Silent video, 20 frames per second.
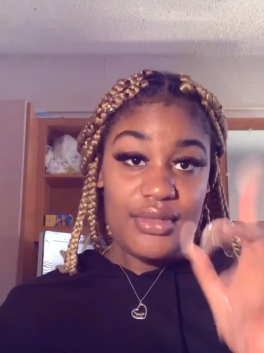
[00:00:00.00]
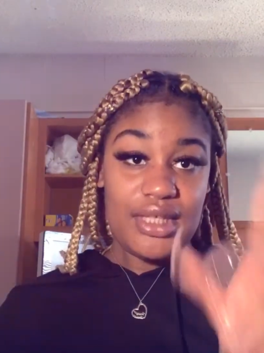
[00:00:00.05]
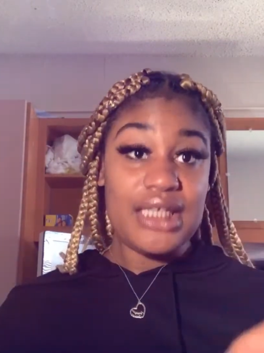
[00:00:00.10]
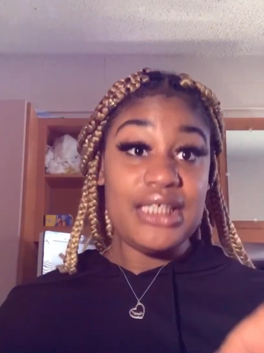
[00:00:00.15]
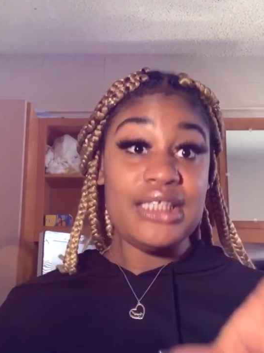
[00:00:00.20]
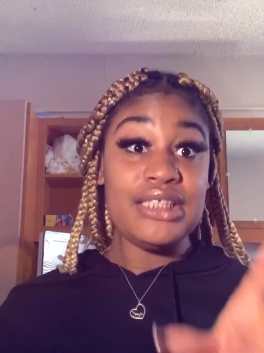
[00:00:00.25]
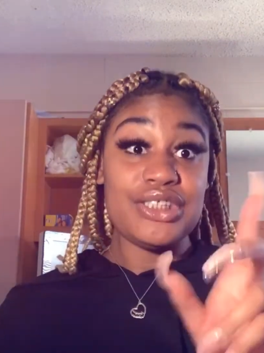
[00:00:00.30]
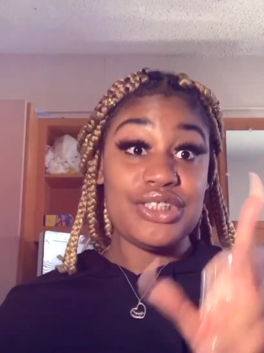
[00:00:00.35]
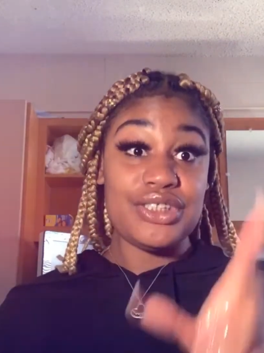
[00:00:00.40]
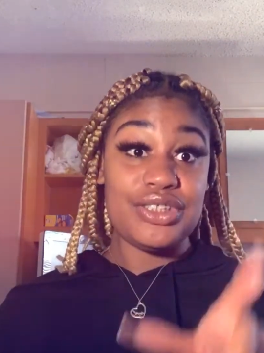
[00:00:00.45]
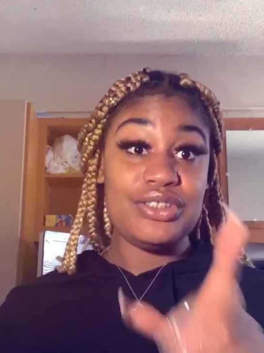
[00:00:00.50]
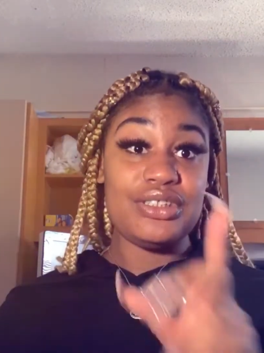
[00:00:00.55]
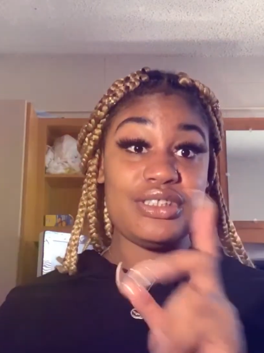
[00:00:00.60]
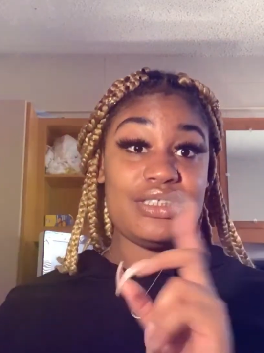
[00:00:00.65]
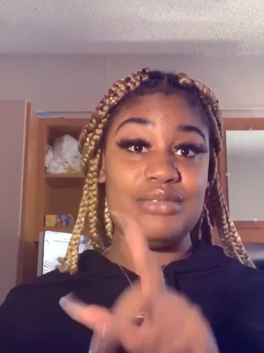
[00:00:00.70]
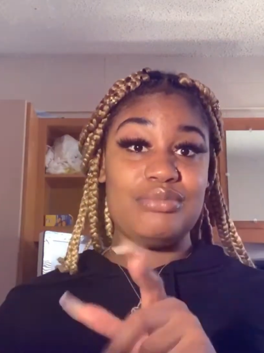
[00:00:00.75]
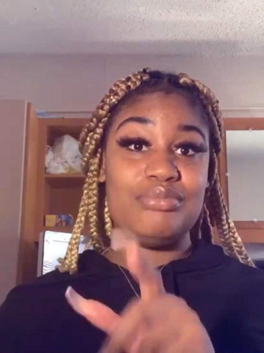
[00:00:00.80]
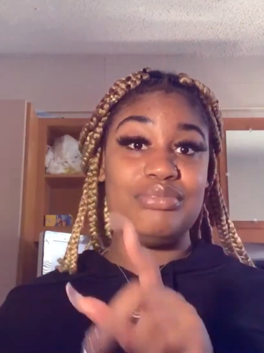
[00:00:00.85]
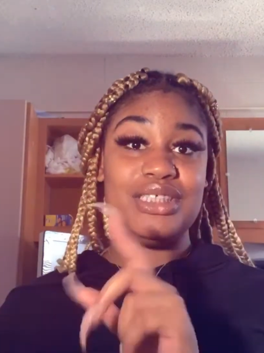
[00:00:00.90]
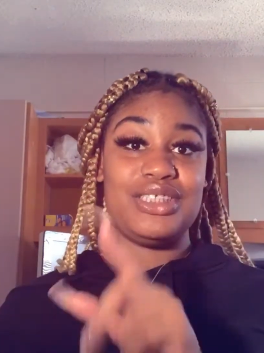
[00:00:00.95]
insert
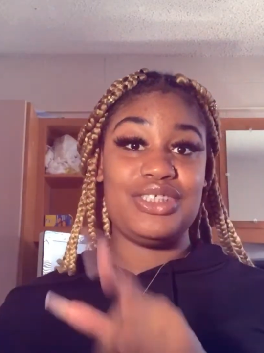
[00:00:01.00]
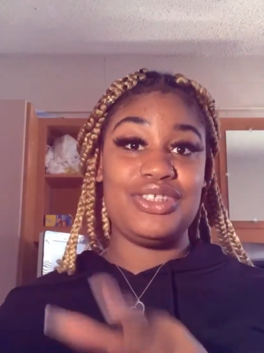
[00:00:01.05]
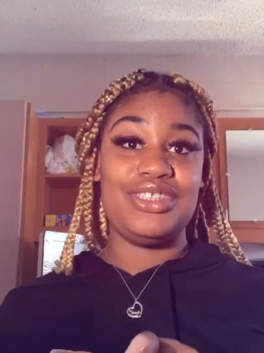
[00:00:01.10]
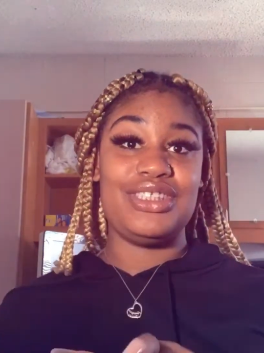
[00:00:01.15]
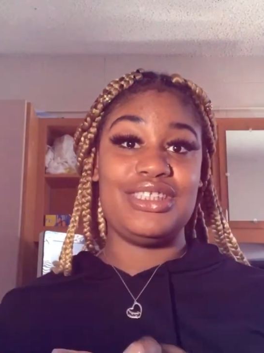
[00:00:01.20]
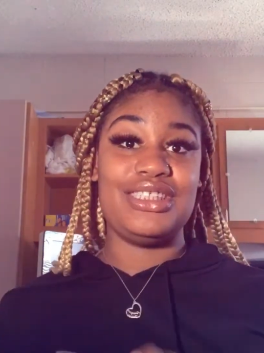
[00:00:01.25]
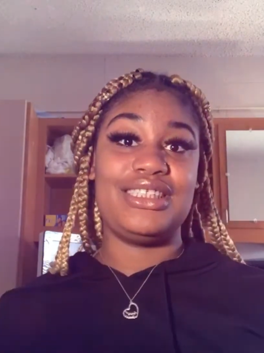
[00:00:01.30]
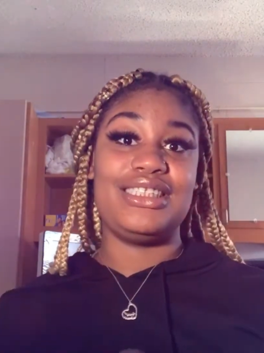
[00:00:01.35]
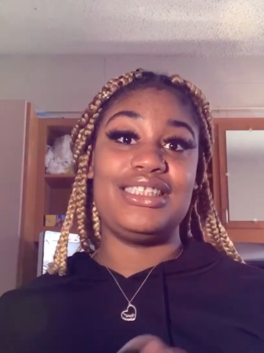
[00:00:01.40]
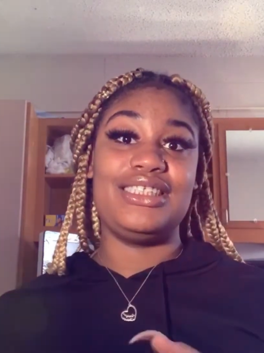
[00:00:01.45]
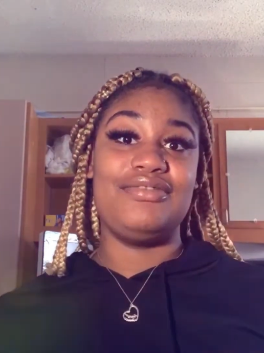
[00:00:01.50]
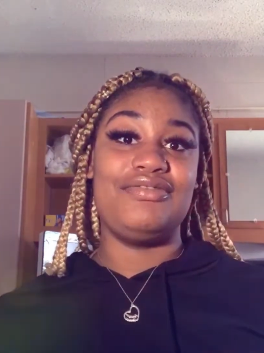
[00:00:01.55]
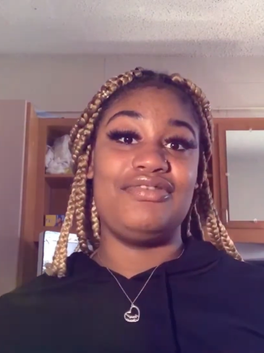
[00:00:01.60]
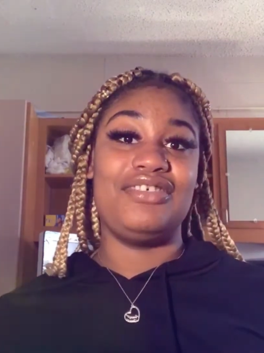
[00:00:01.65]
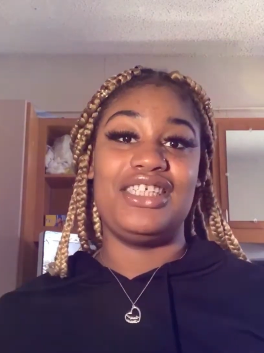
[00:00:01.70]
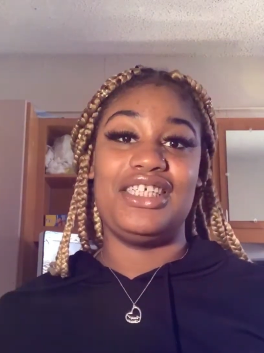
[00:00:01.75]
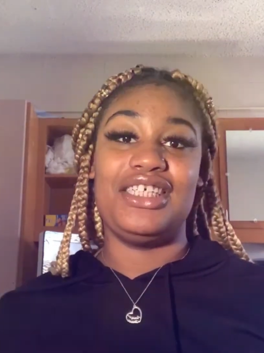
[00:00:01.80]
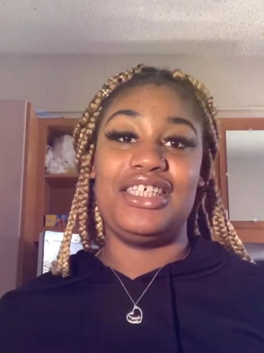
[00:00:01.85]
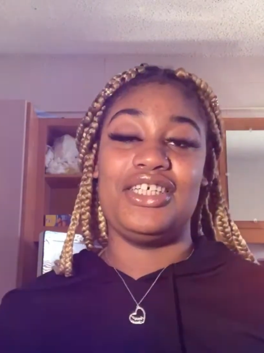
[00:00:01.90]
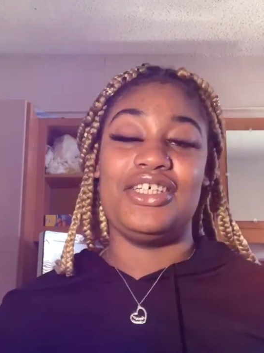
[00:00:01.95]
some pictures into the
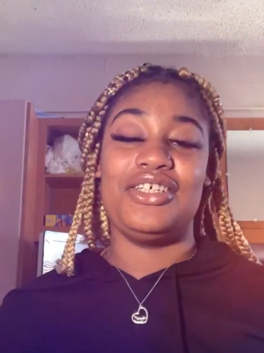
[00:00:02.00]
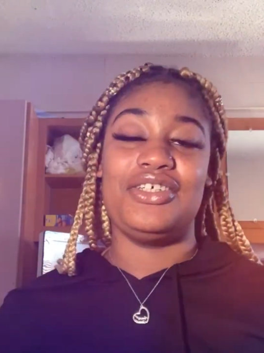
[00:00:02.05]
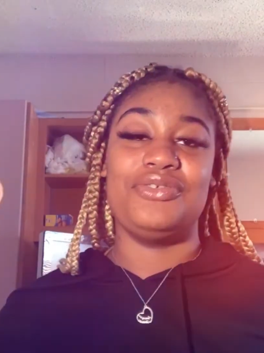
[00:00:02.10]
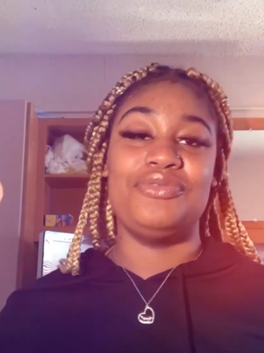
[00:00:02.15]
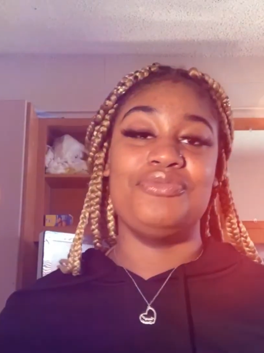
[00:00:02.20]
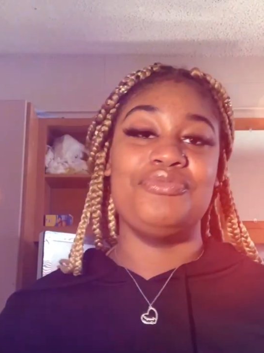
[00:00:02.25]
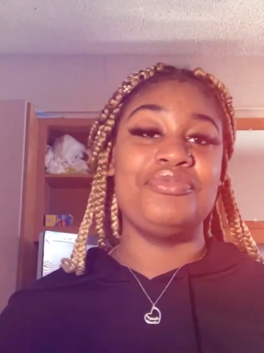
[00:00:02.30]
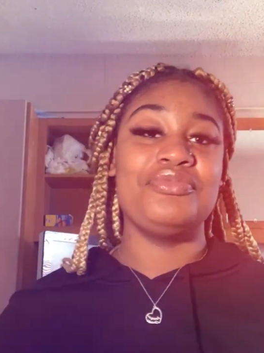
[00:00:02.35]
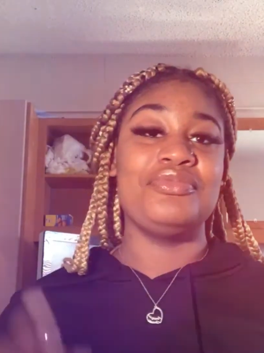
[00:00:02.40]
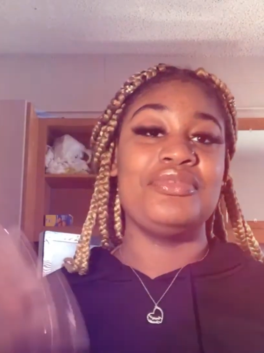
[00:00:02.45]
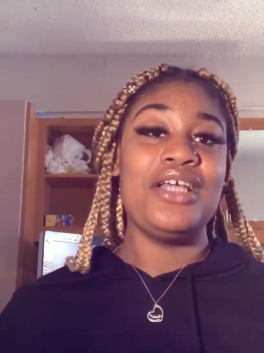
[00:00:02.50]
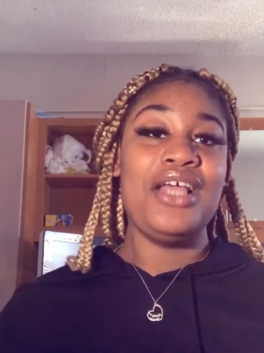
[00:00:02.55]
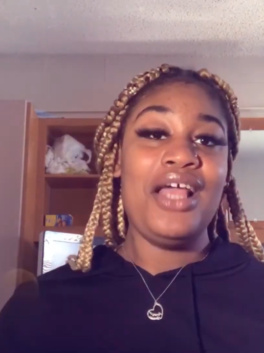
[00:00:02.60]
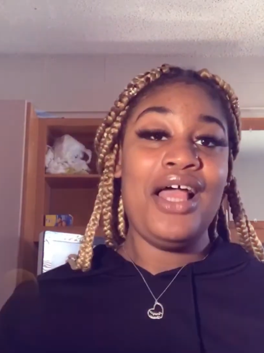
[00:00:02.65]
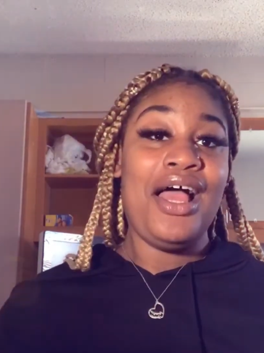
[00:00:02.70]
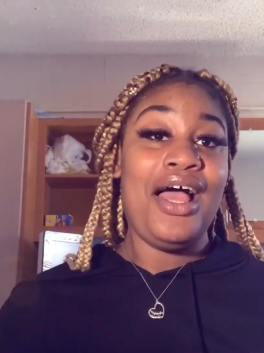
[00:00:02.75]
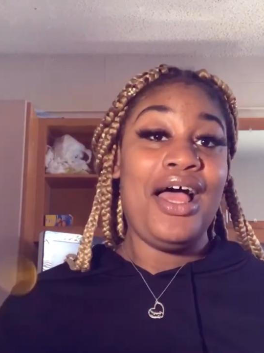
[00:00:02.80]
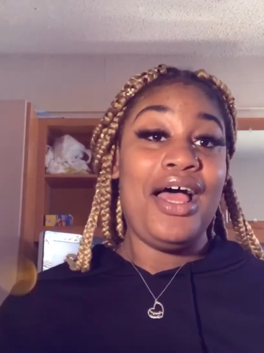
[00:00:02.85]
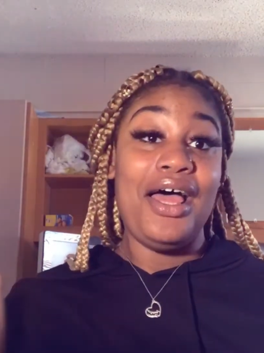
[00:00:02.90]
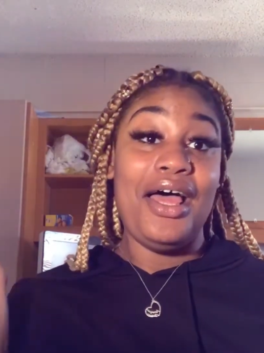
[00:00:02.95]
video
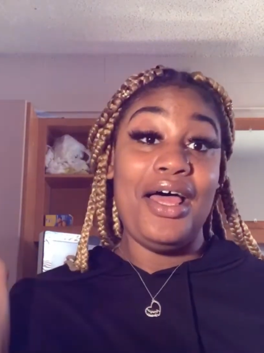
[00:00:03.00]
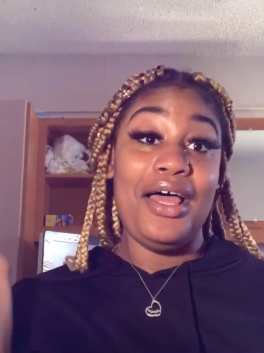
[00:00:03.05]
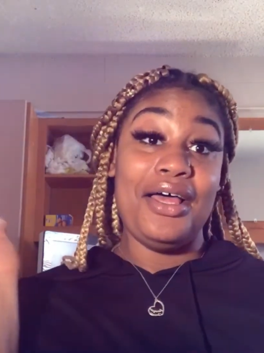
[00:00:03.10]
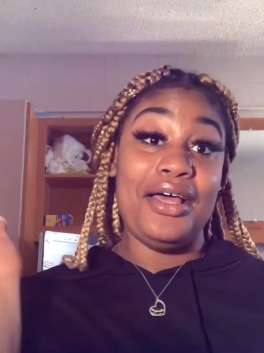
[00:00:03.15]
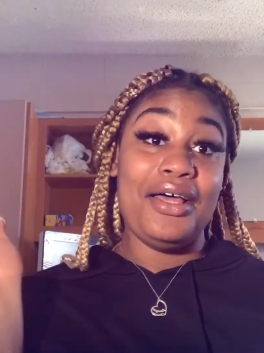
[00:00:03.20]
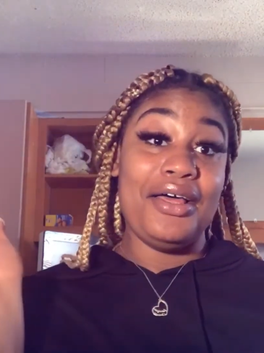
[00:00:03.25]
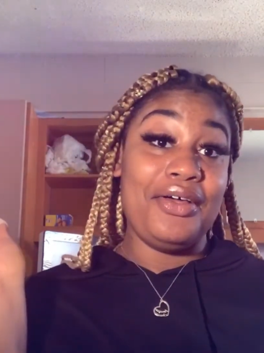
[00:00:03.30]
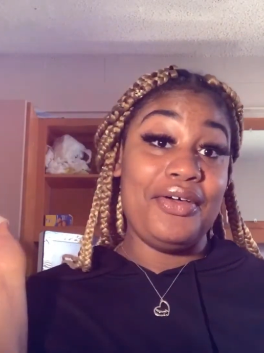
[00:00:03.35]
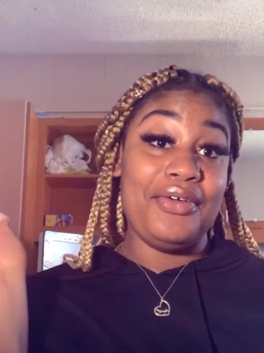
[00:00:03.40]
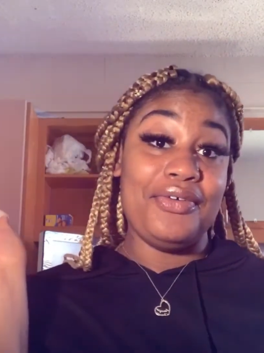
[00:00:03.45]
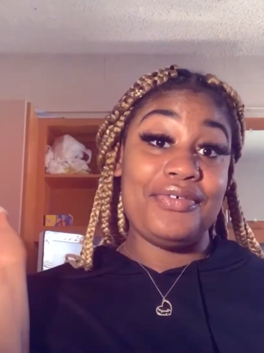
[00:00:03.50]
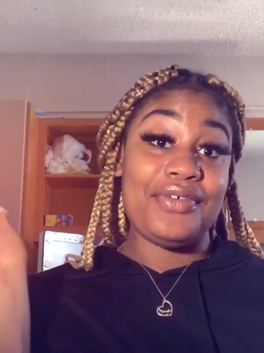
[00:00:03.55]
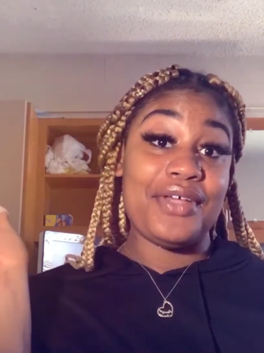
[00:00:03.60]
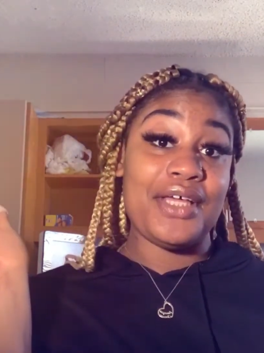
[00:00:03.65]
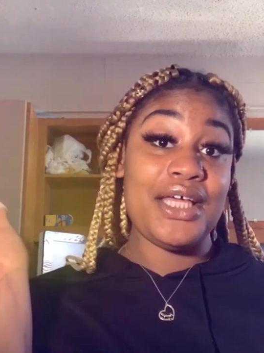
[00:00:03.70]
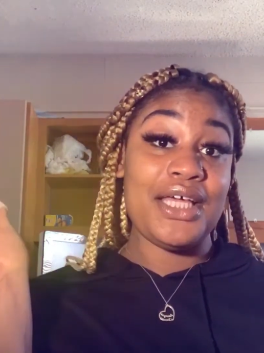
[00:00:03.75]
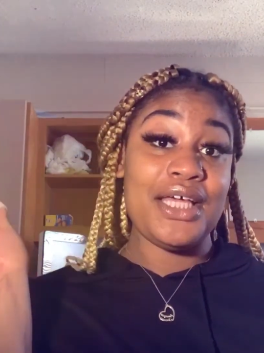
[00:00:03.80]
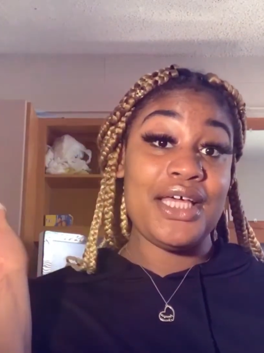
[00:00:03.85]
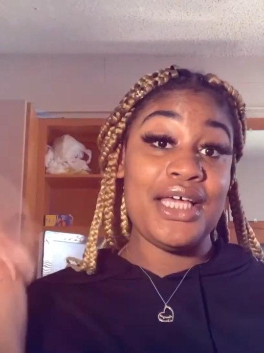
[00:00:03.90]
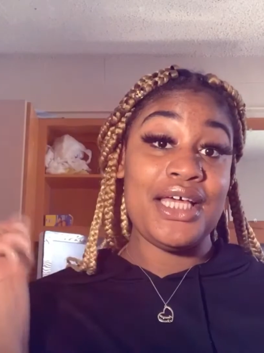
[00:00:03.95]
of
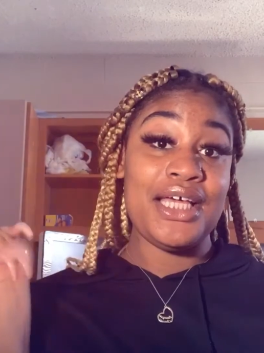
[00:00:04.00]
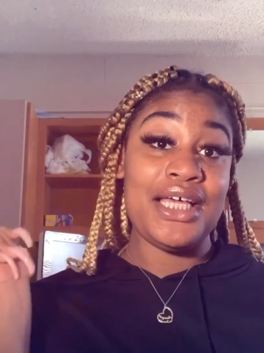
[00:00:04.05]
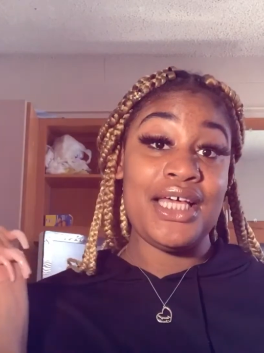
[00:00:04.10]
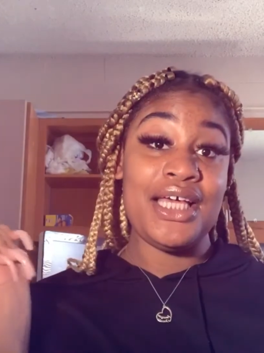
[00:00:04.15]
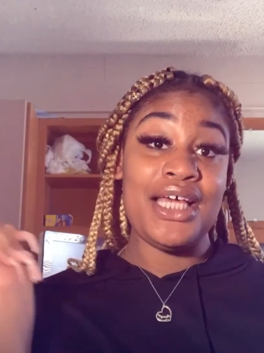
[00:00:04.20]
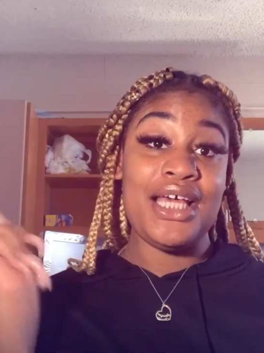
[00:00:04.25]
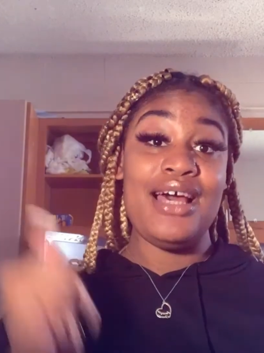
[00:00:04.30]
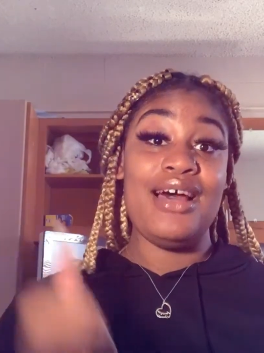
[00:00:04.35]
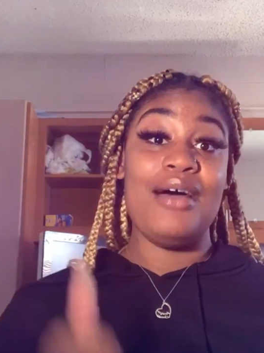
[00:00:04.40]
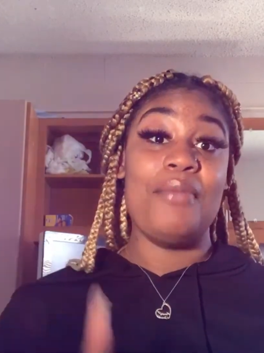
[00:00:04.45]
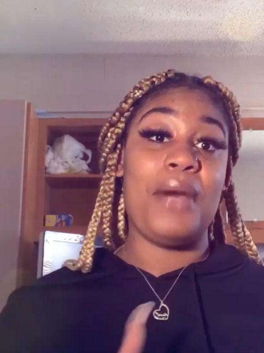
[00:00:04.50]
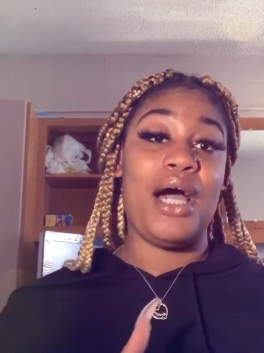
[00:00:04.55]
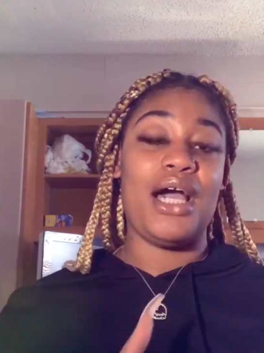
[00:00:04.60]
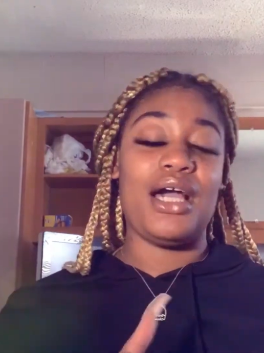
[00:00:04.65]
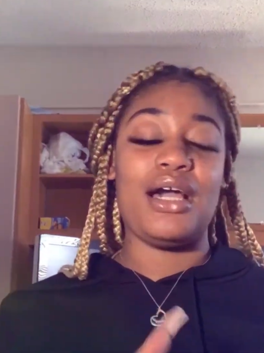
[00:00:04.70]
my